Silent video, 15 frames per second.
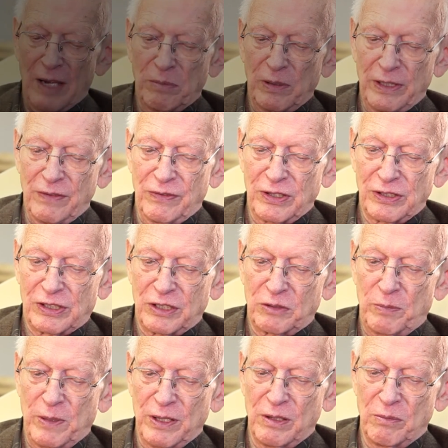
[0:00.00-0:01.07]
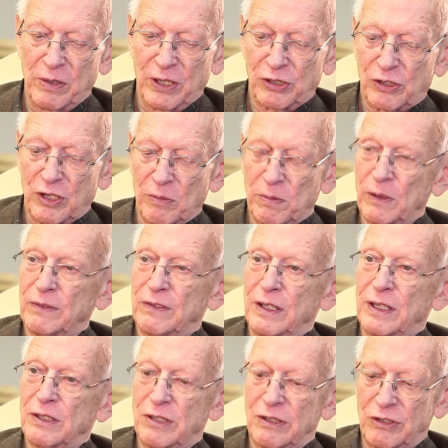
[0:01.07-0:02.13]
believe this has been the best couple of
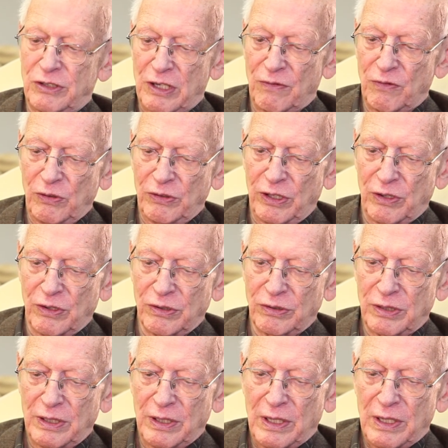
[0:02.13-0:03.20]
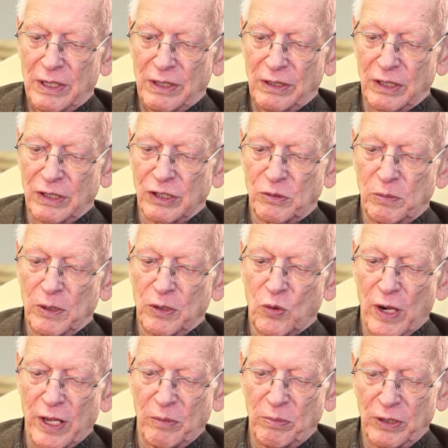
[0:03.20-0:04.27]
days in several years. There has been
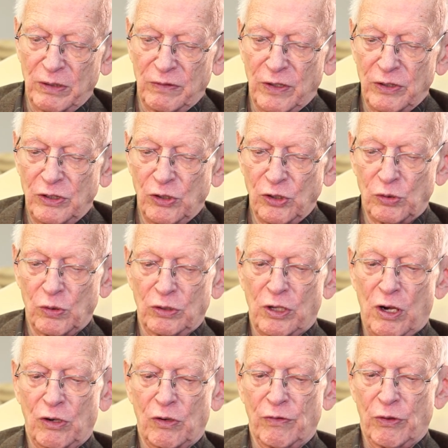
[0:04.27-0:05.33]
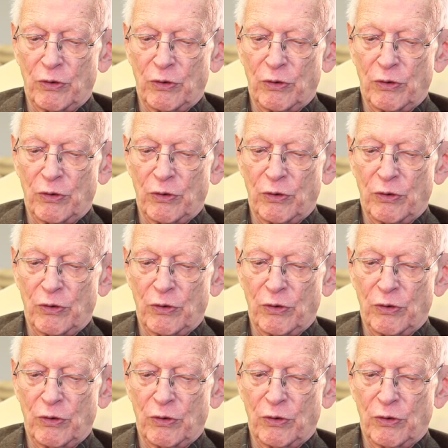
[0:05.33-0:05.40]
quite a bit of unusual talk over the